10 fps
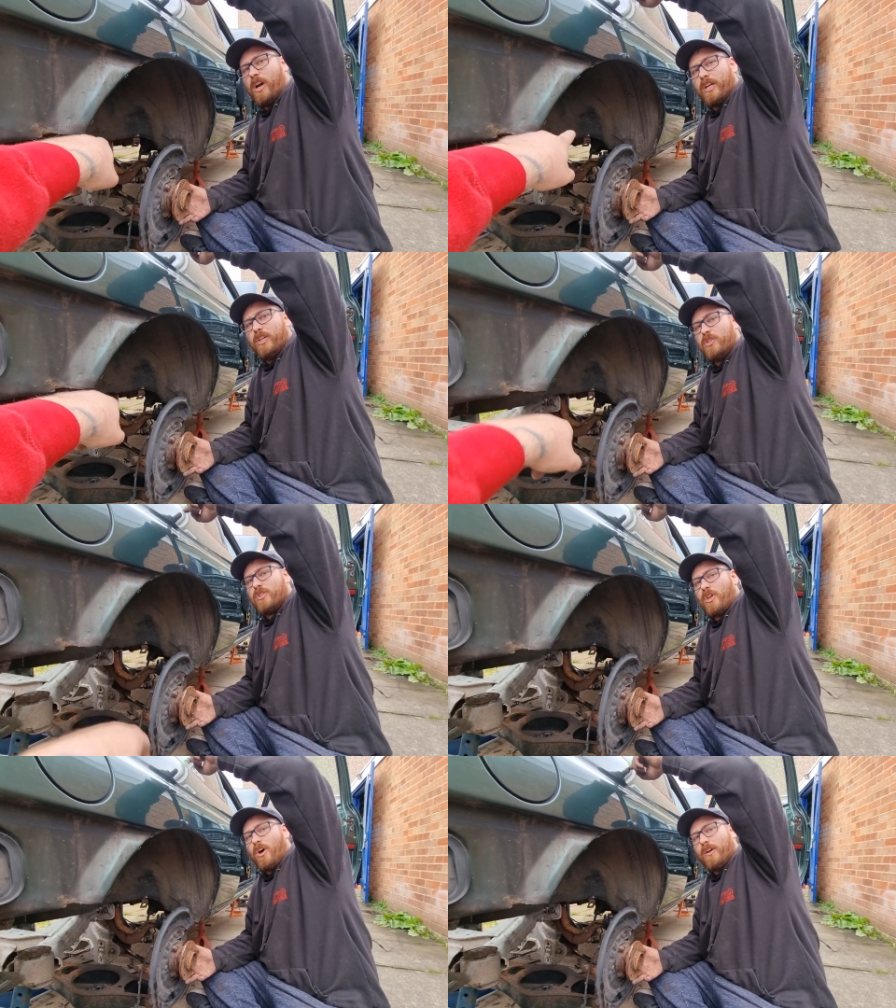I can
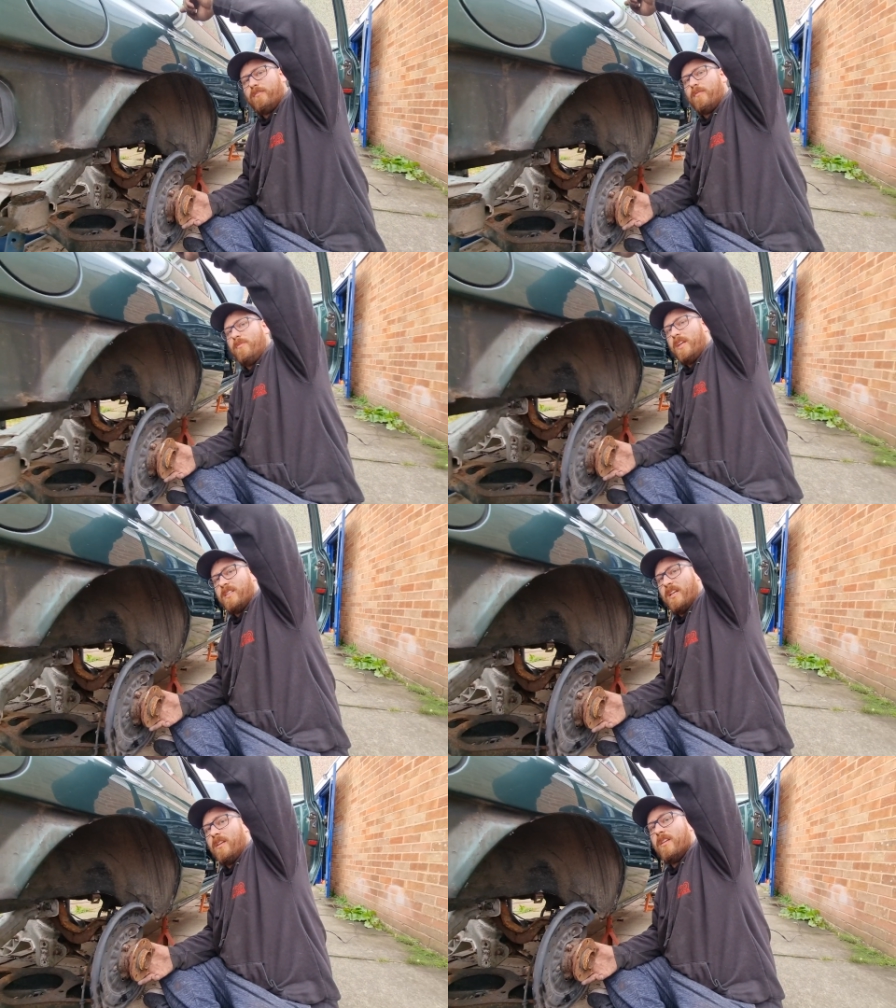adjust the height from this
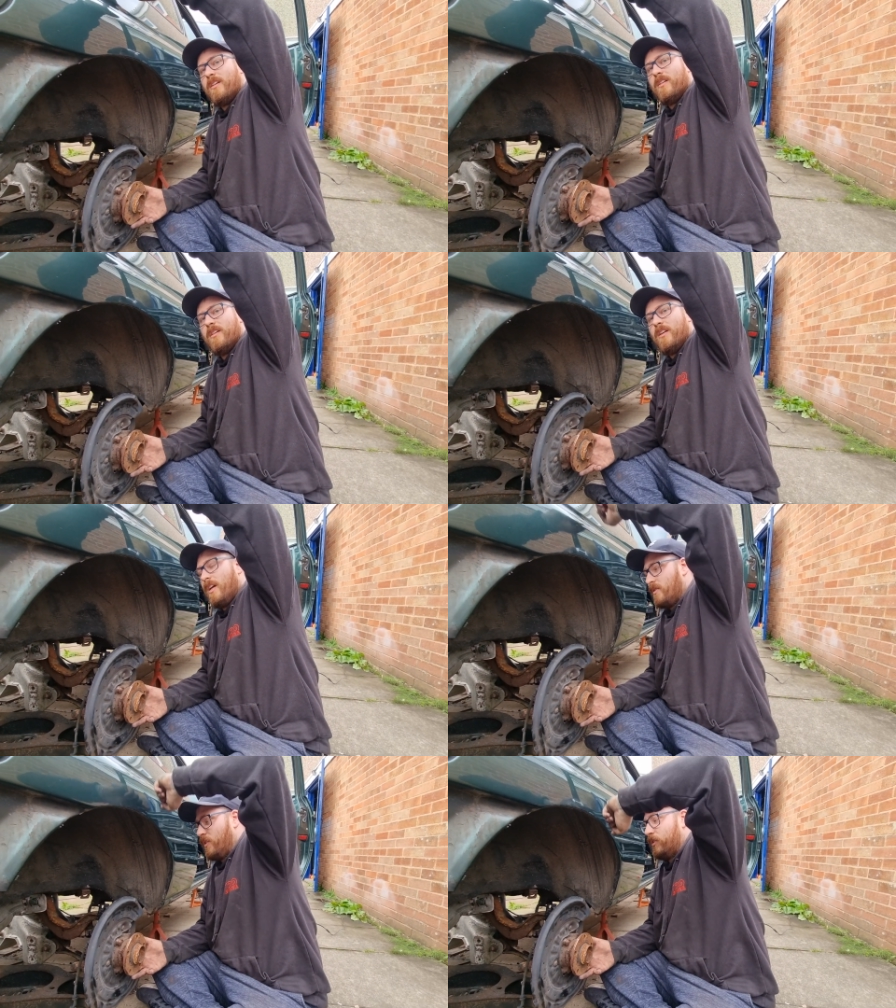end.
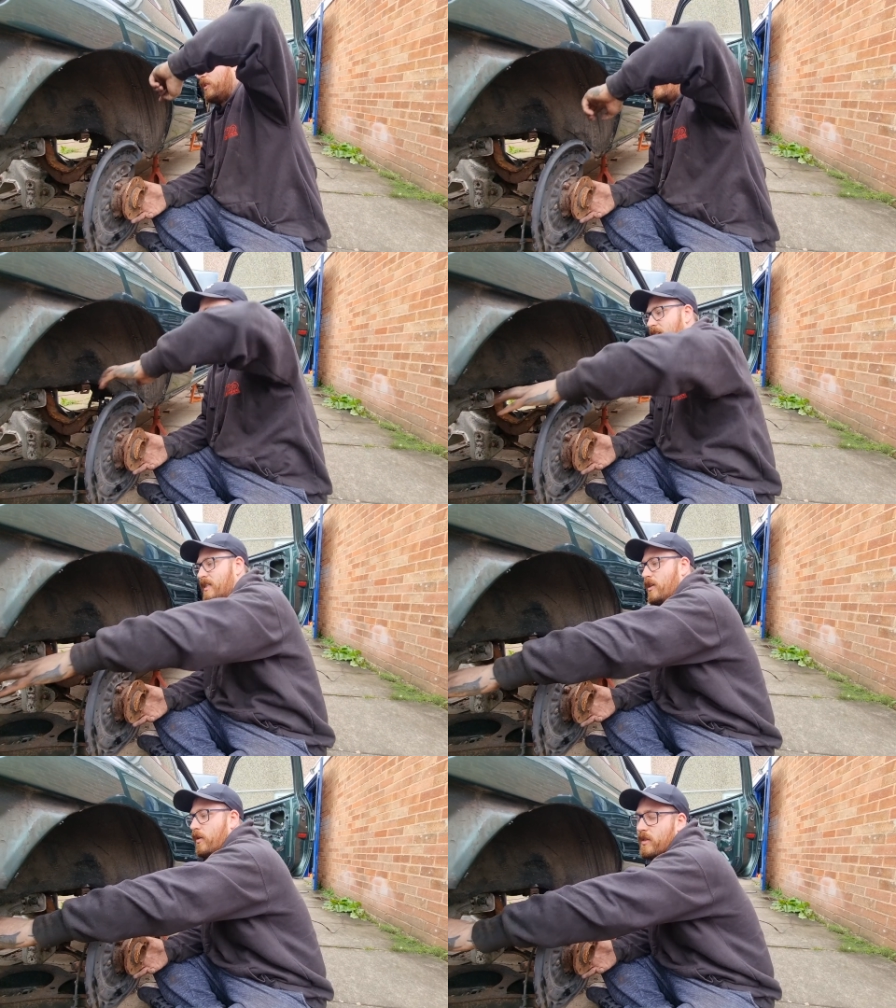As long as
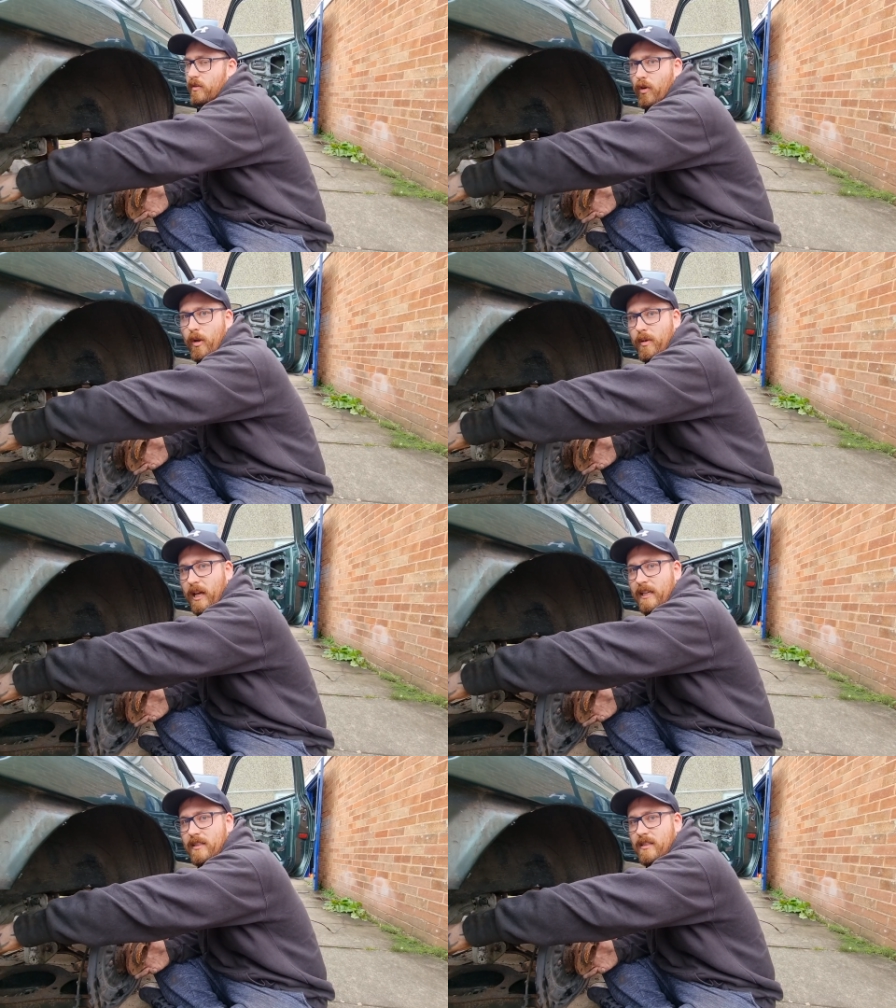this goes in the right
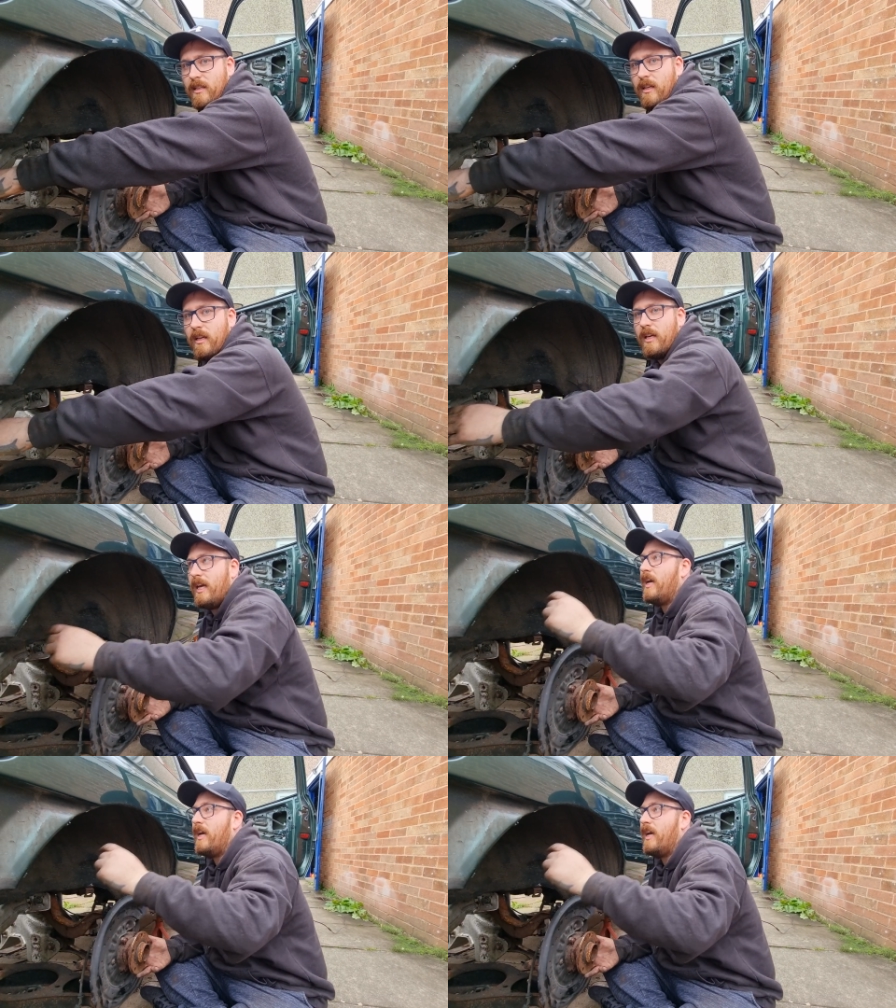place, yeah,